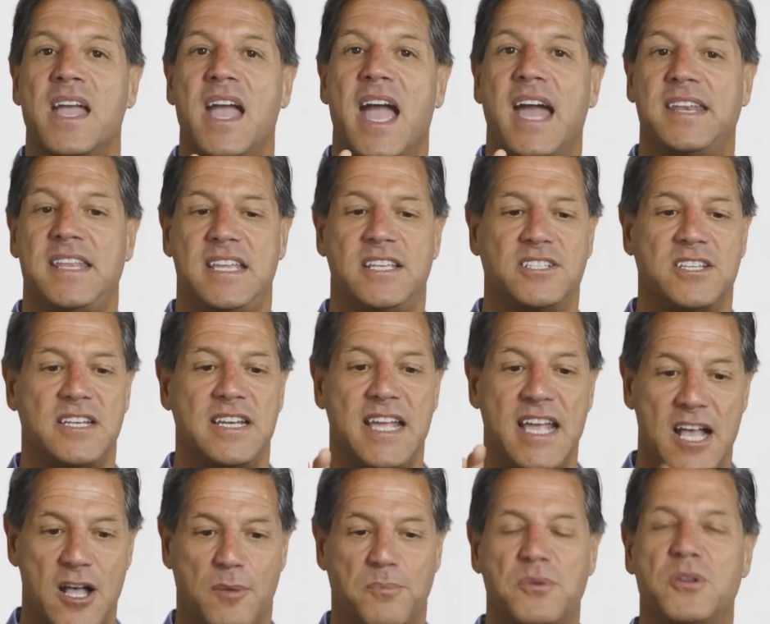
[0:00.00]
And he's going to
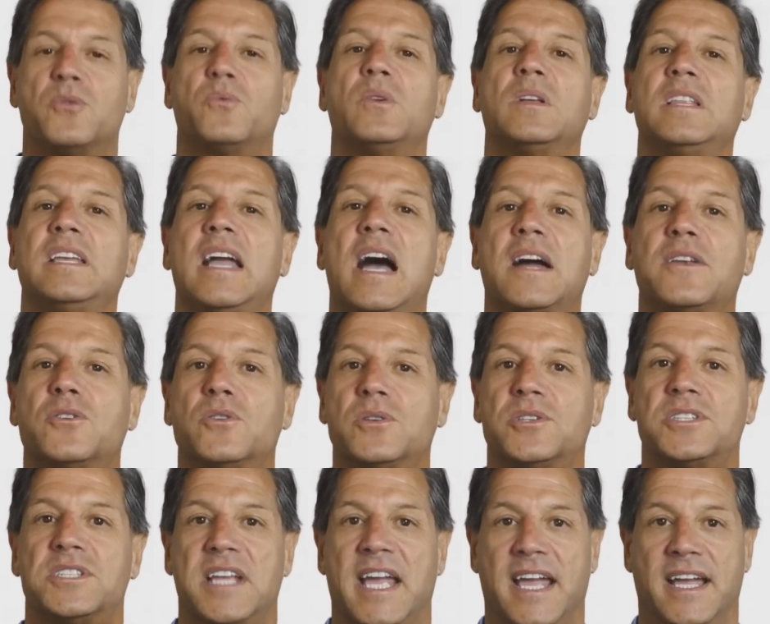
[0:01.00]
help you really
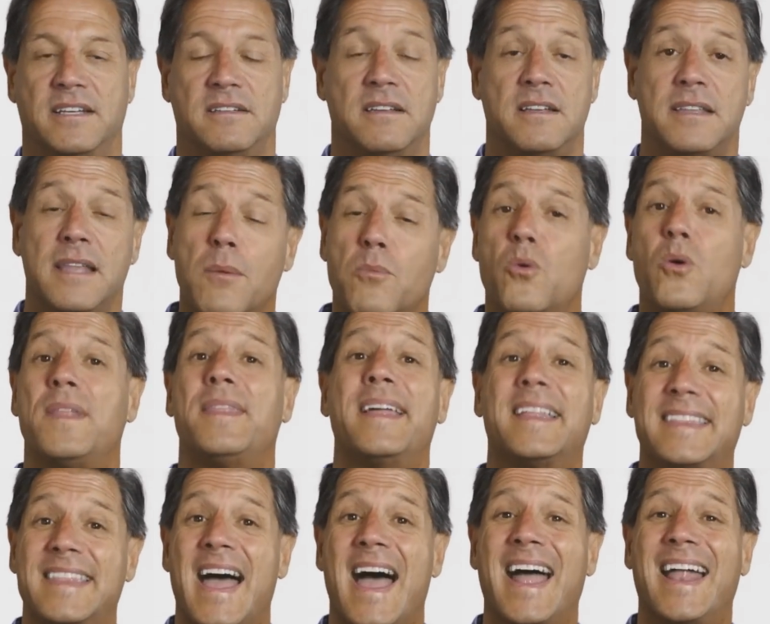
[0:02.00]
understand, number one,
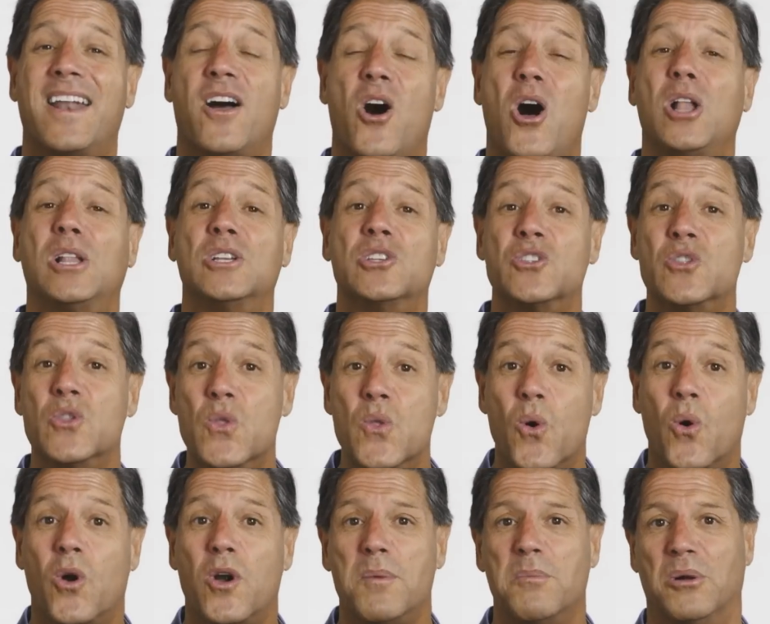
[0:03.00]
that all is
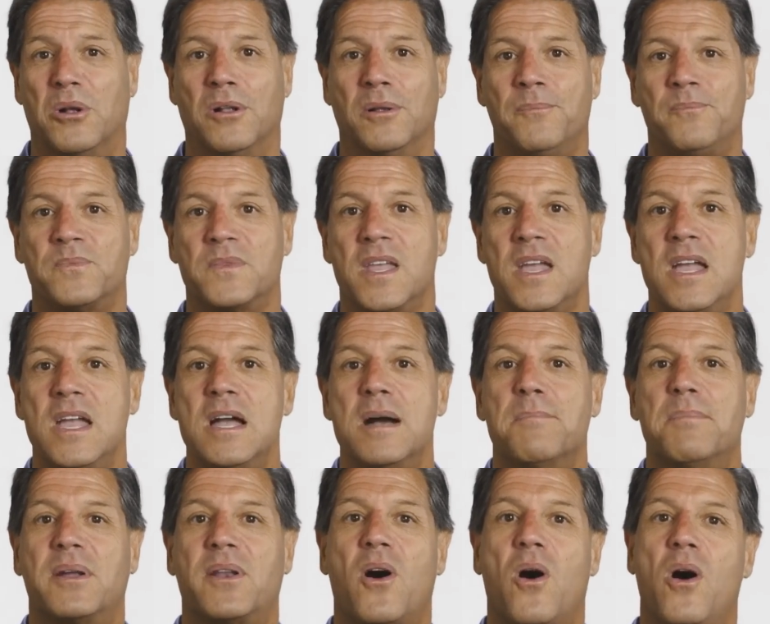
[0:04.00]
normal,
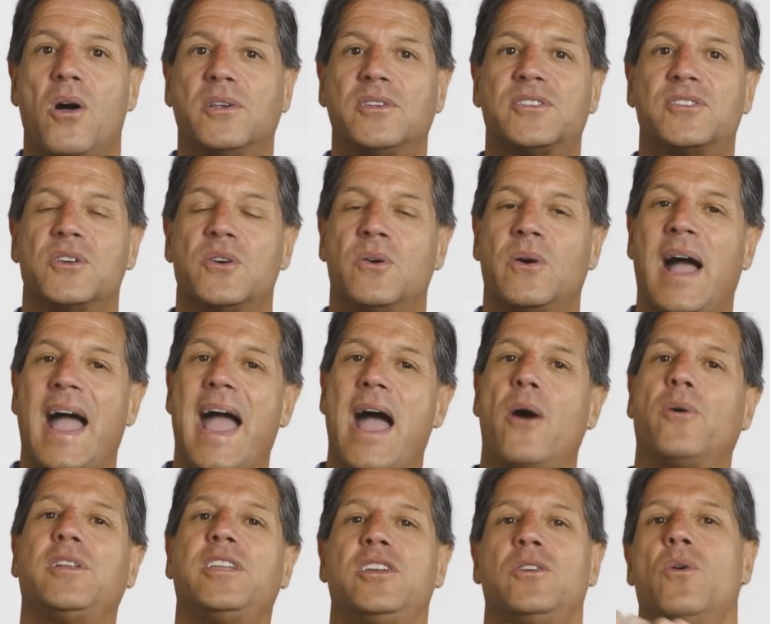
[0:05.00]
but also
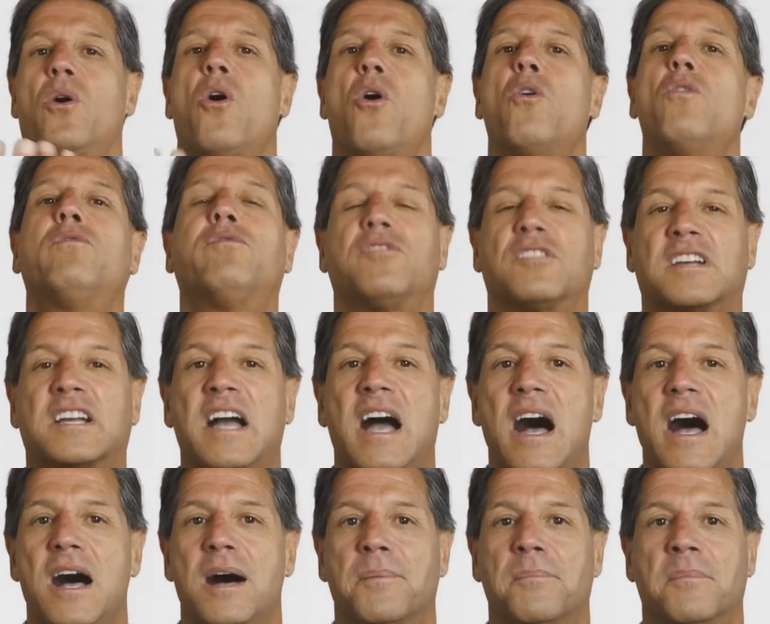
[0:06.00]
how do you
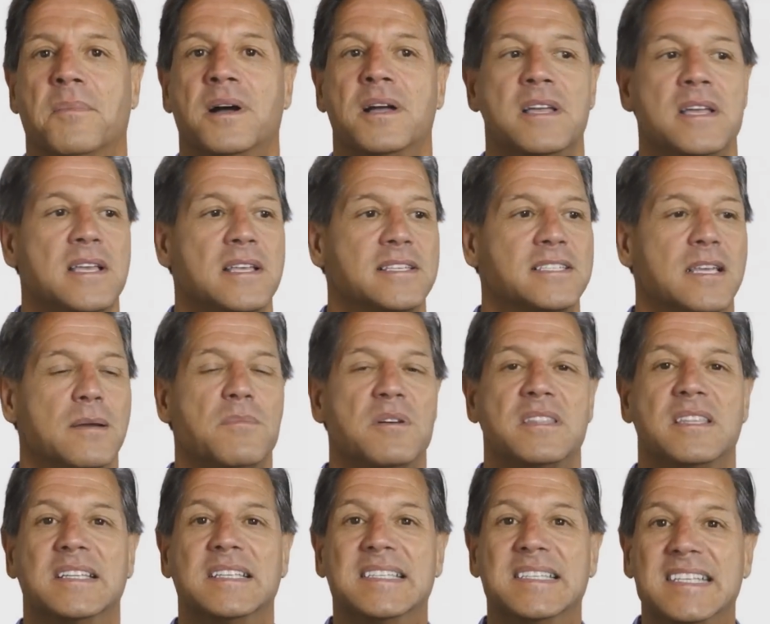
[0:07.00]
overcome some of
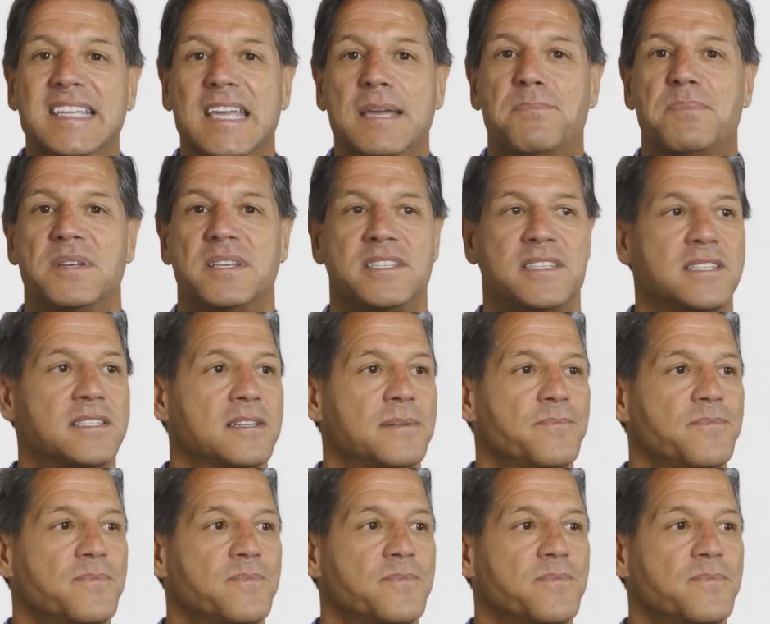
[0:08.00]
the deepest